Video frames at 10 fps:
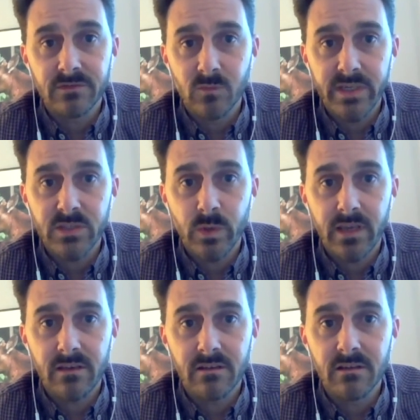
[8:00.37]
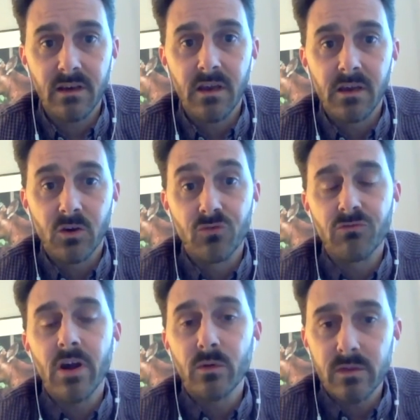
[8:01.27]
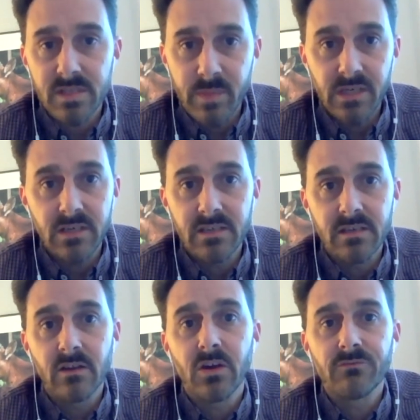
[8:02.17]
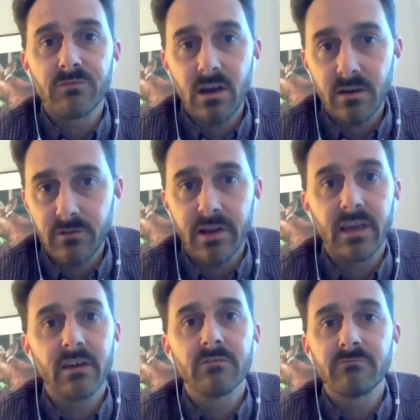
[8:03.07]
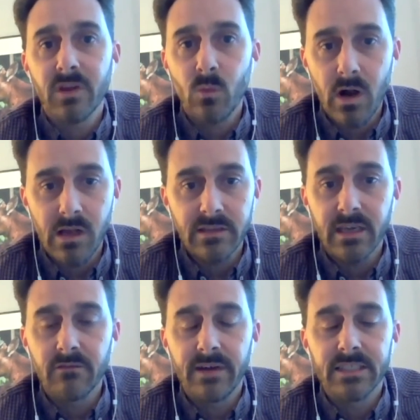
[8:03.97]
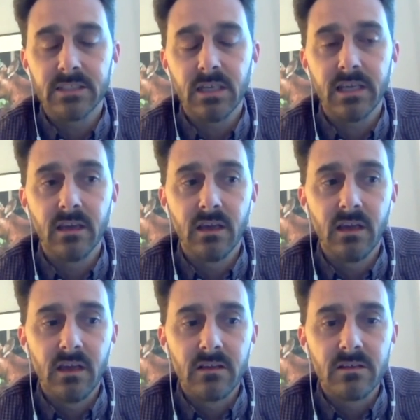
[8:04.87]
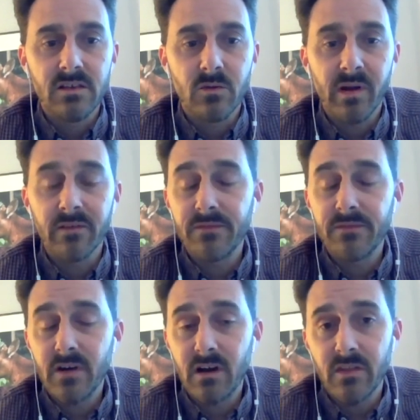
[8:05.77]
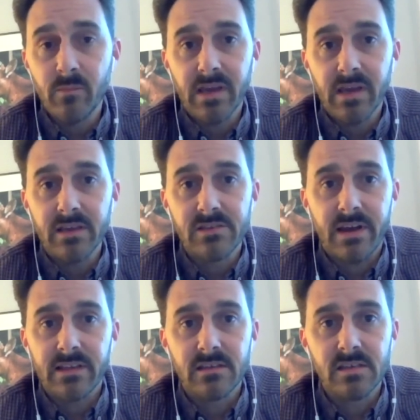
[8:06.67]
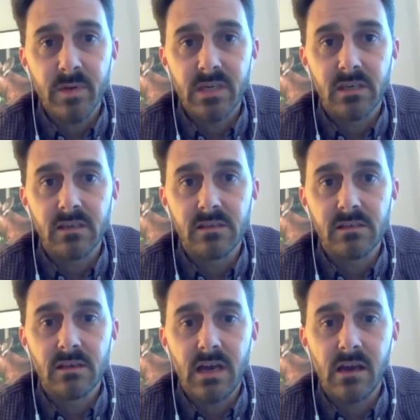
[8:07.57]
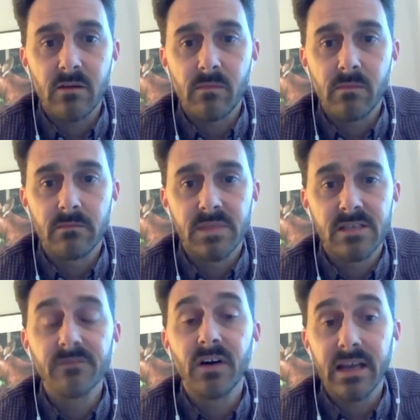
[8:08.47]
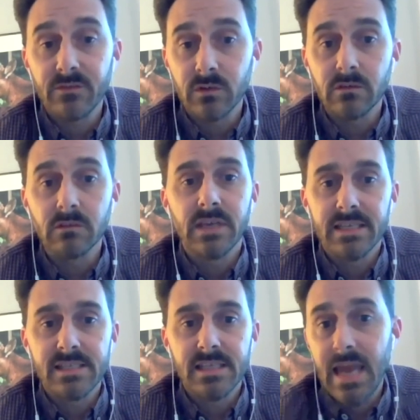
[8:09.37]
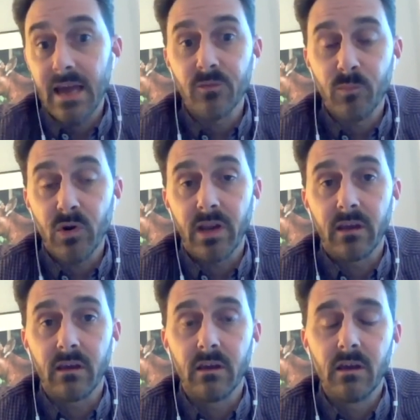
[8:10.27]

from which we can grow the species and look at recovering and rewilding eventually. So by far the biggest threat to the species survival is the lack of breeding.